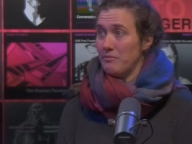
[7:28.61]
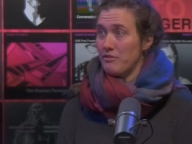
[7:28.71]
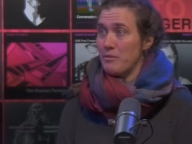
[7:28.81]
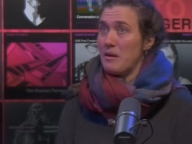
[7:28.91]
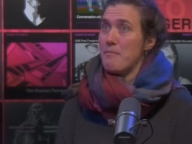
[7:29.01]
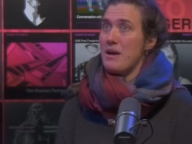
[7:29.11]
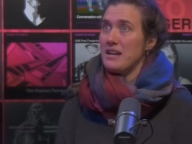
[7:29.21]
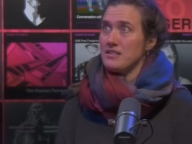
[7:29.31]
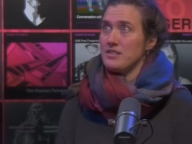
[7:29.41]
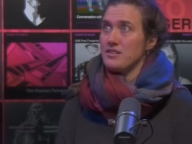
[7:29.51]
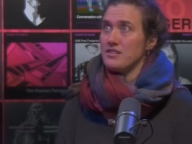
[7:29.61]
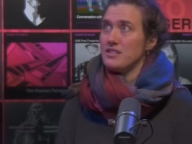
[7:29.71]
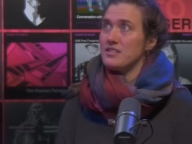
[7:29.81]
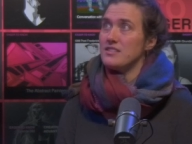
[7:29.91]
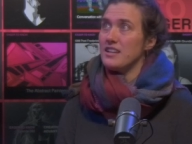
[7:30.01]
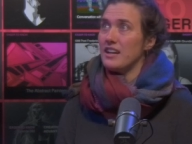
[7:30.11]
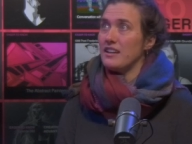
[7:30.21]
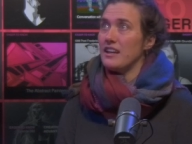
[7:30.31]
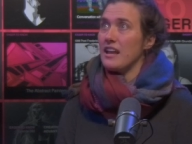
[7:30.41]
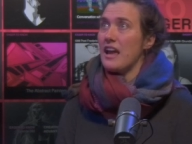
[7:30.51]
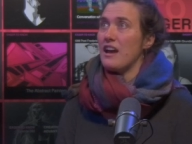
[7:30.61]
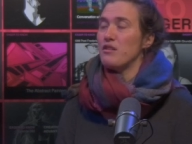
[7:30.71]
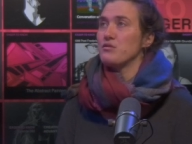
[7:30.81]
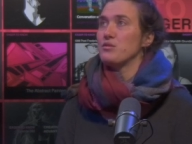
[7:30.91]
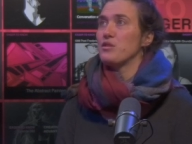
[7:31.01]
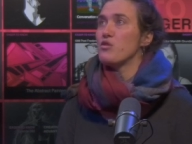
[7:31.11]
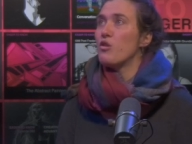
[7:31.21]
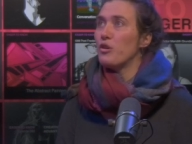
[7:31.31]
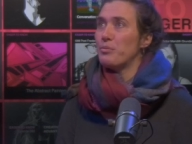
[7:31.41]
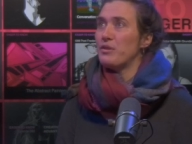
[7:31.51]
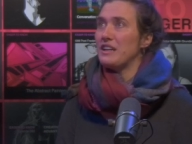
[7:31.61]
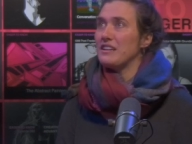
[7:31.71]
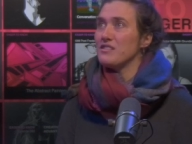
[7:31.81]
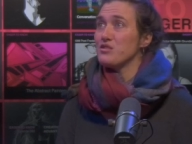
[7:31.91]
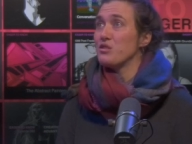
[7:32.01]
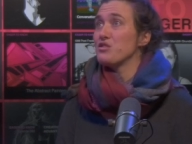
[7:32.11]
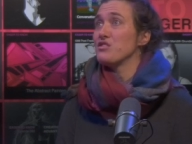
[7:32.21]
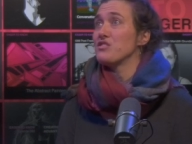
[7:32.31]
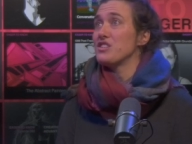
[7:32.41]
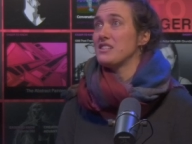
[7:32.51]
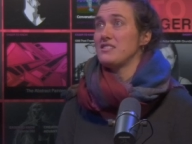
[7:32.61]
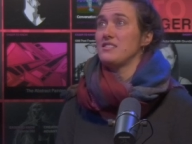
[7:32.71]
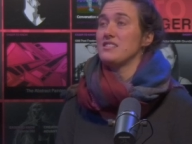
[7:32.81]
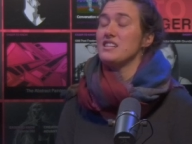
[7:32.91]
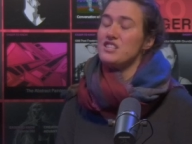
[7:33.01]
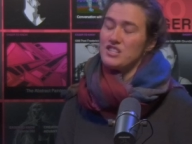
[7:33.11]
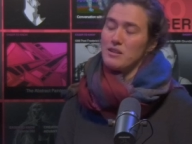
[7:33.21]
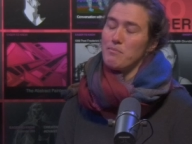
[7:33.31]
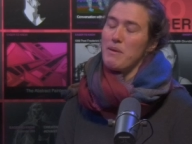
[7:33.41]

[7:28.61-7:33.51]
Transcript: for my master's studying how to incorporate social justice teaching